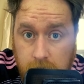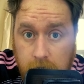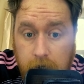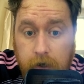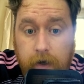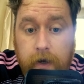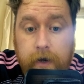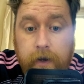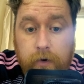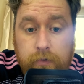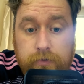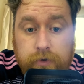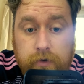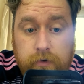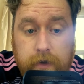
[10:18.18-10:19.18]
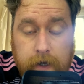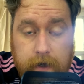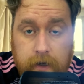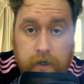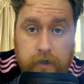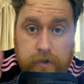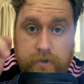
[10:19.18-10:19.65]
and I'll do
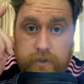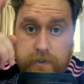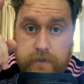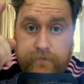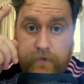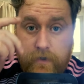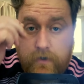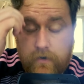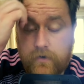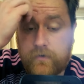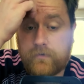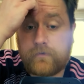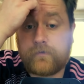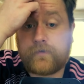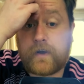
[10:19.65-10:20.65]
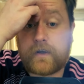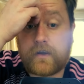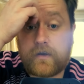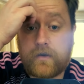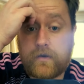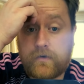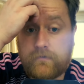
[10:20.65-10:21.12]
that just for you. Thank
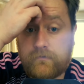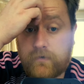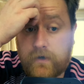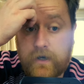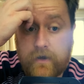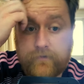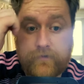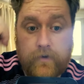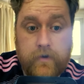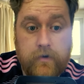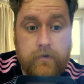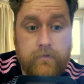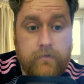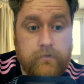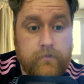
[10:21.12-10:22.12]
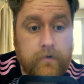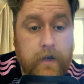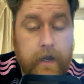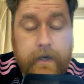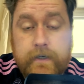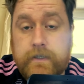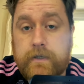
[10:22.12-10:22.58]
you, love you,
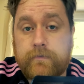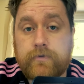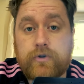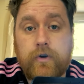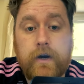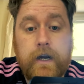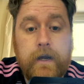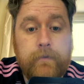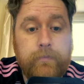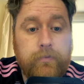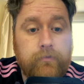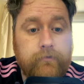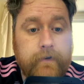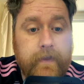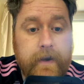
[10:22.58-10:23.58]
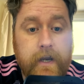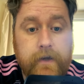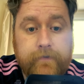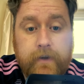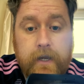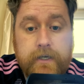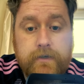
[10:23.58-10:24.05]
like and subscribe, ring that
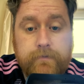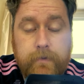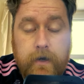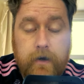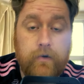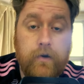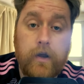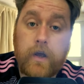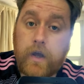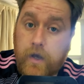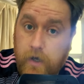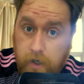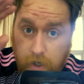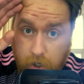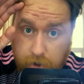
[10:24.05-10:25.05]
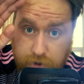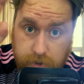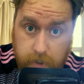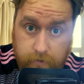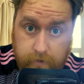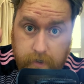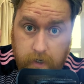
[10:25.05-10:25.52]
notification bell. A
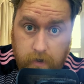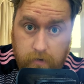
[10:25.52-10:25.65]
cheerio.